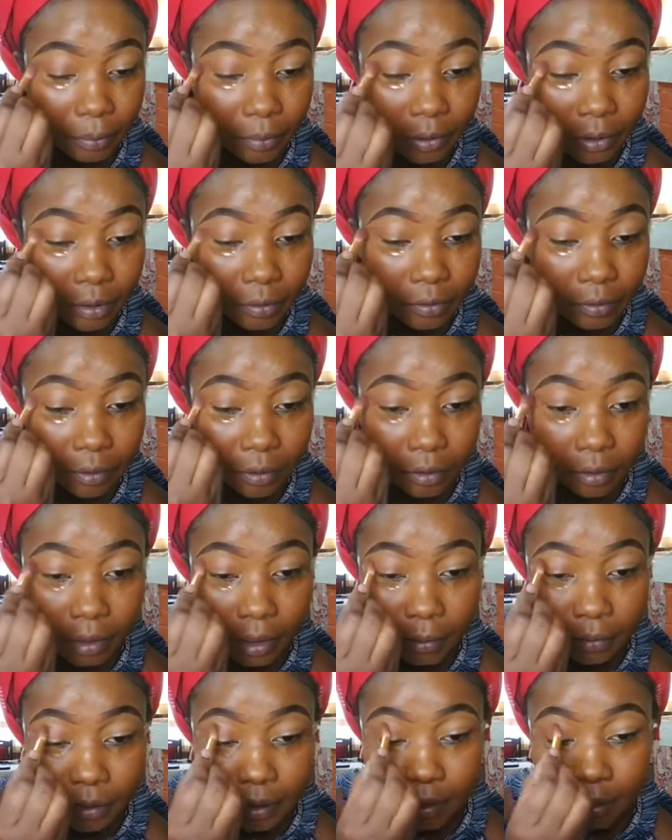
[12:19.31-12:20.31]
beautiful.
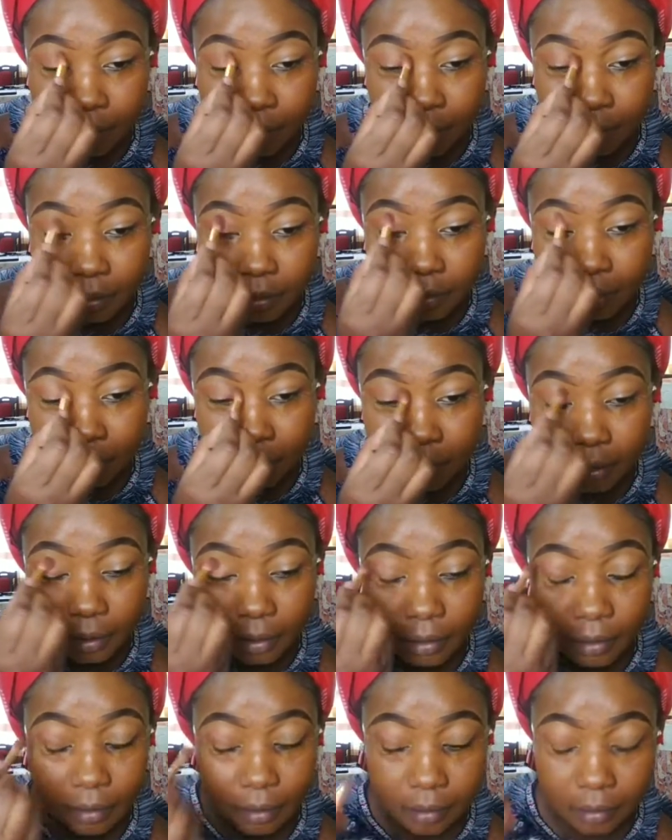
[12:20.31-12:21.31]
I'm just,
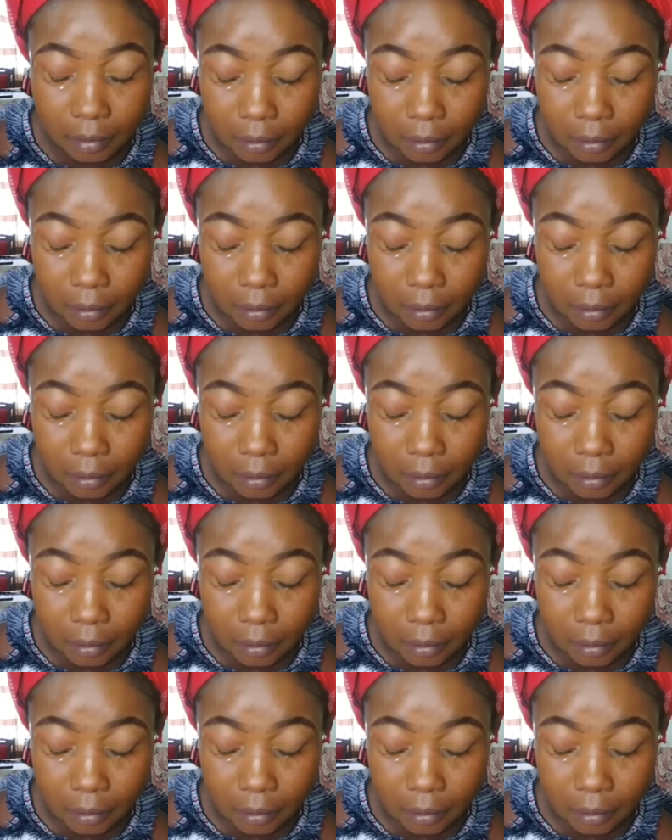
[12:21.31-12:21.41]
that's